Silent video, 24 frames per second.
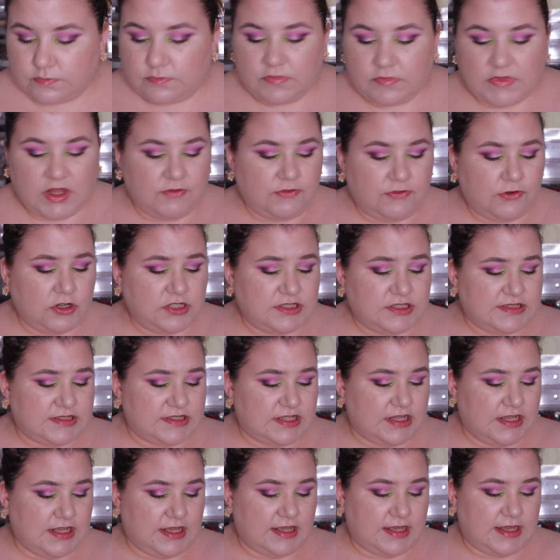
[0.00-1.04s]

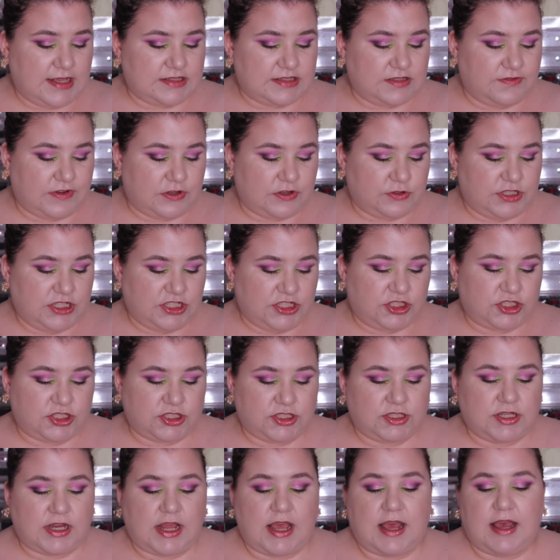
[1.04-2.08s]
First, as a
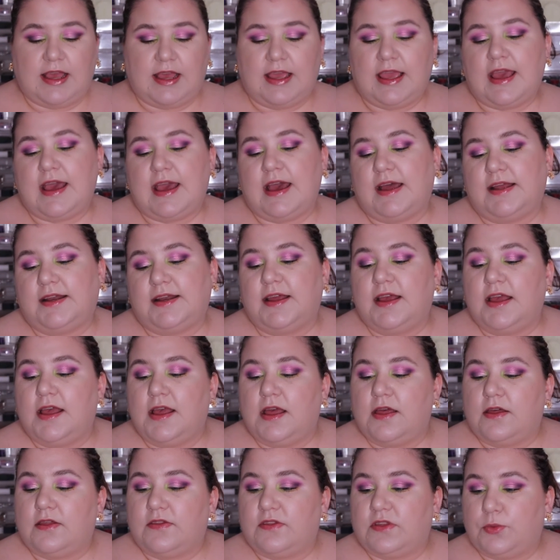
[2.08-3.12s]
foundation, I had
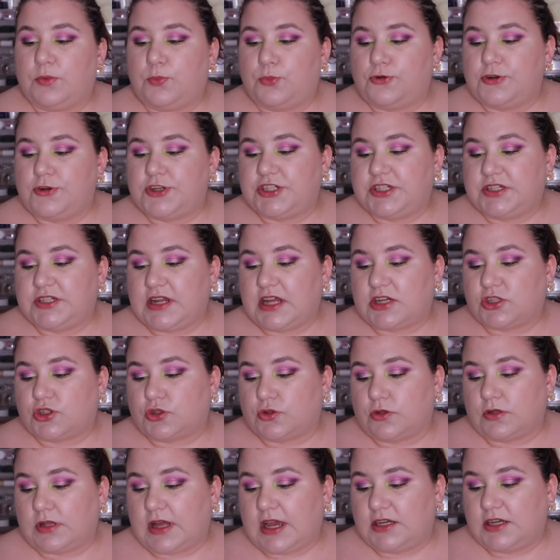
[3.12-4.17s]
the Pretty
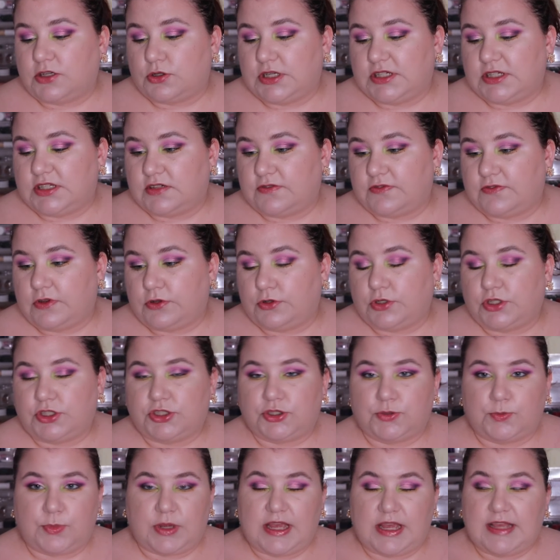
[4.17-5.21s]
Natural Hydrating
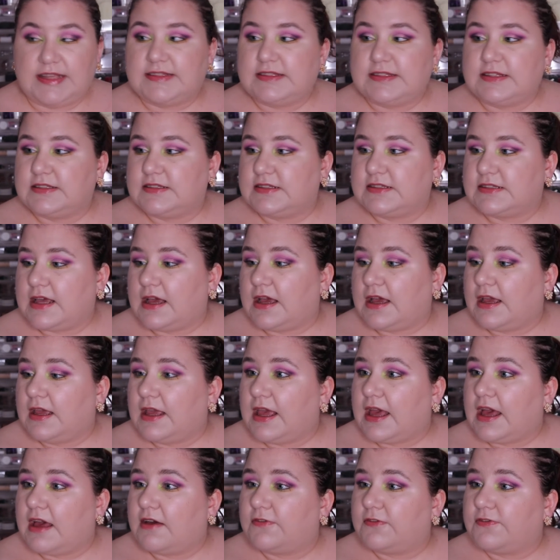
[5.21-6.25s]
Foundation by Essence. I
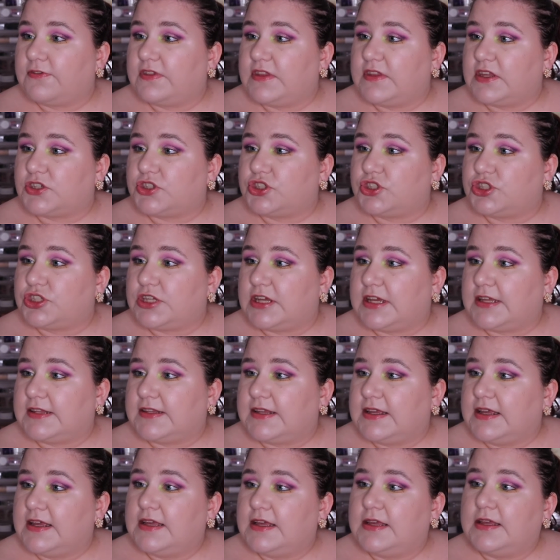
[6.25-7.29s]
have the shade
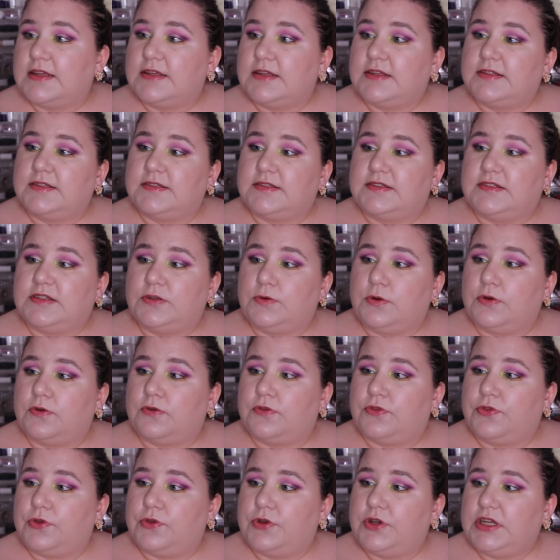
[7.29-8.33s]

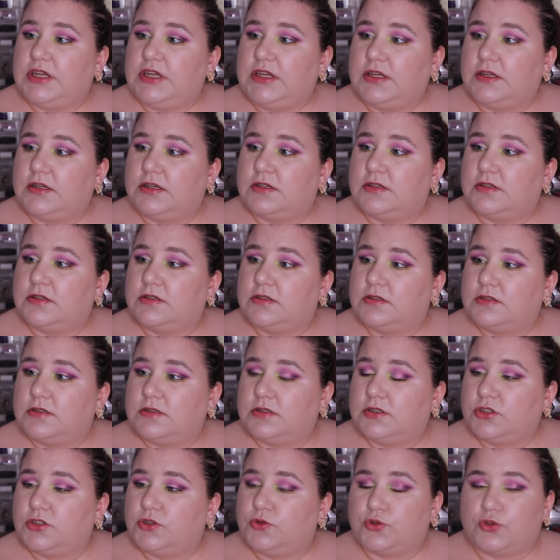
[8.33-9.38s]
030
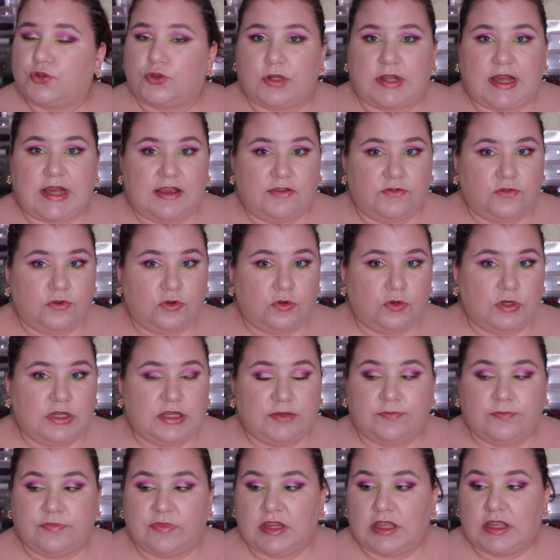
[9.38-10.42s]
Neutral
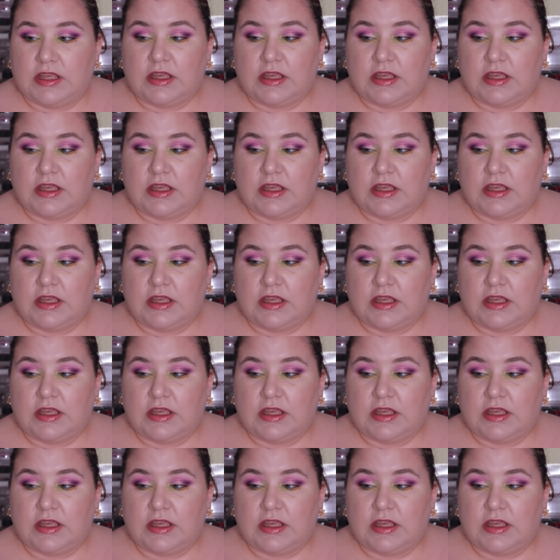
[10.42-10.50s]
Ivory.